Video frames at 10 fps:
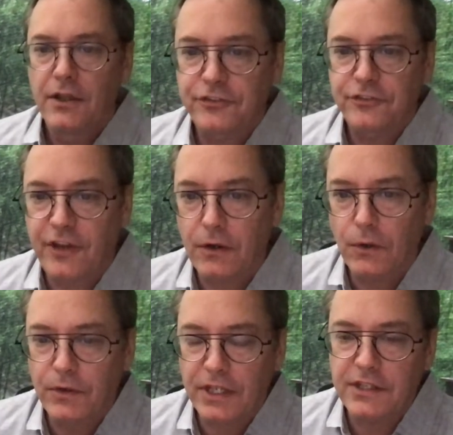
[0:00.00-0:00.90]

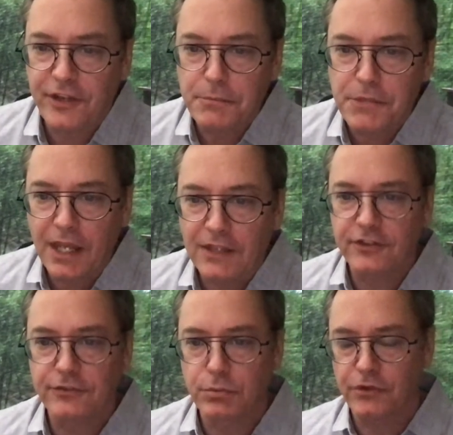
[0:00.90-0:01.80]
So in some
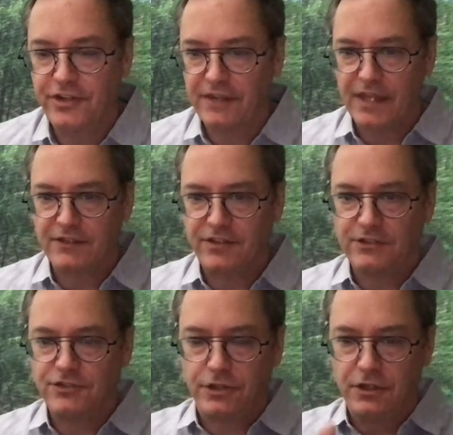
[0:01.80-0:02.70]
cases, we'll take that
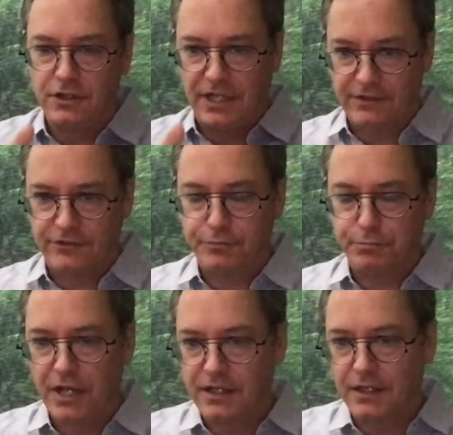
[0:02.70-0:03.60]
texture and
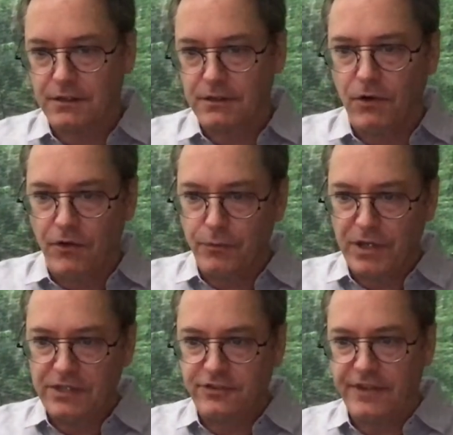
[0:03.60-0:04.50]
spread it all the
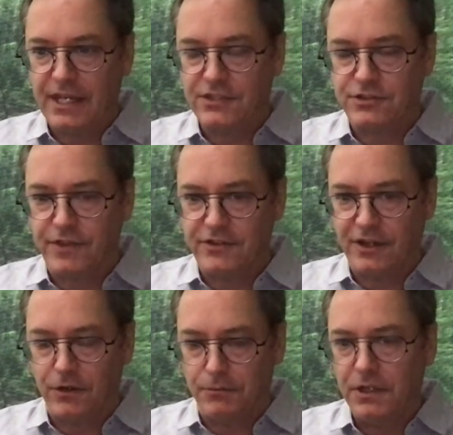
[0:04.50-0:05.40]
way to the edge of the
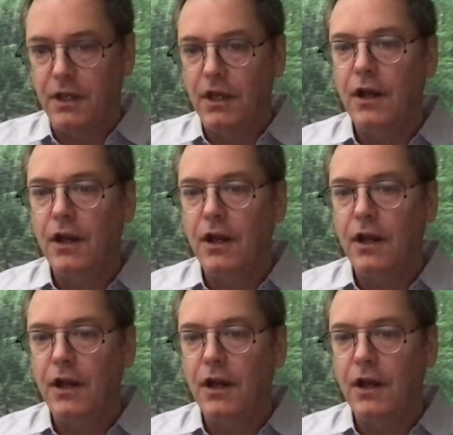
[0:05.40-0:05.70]
dome.